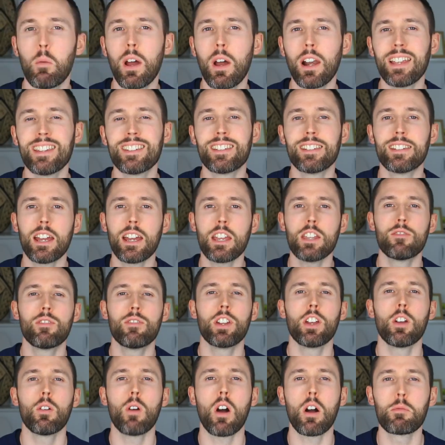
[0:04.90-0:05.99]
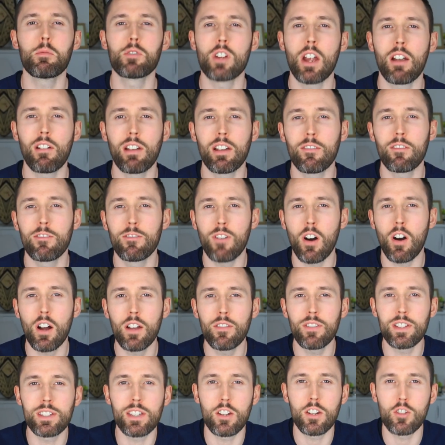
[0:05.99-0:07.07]
Well, in today's video, I'm sharing
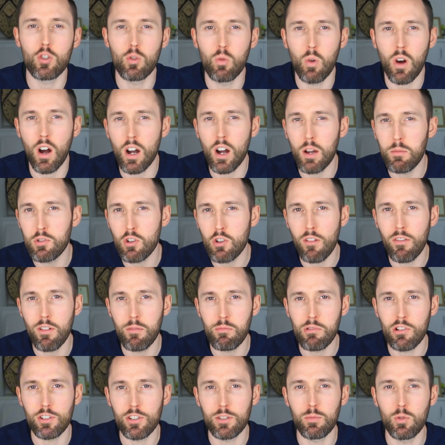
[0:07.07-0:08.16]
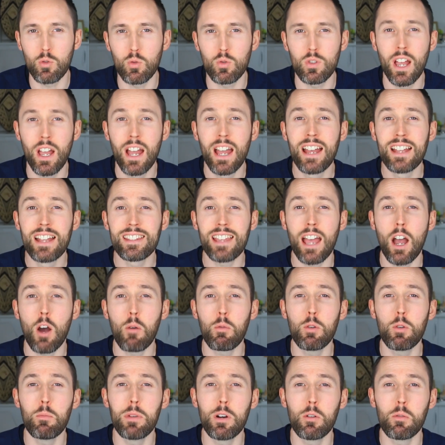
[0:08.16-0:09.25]
5 essential hypertrophy principles to help
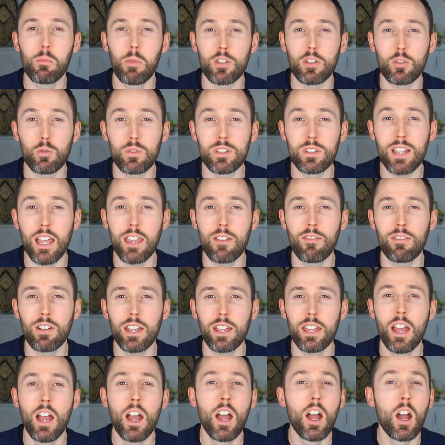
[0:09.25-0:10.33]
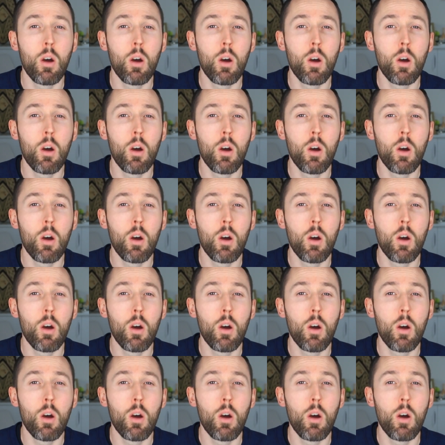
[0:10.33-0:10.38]
you build muscle safely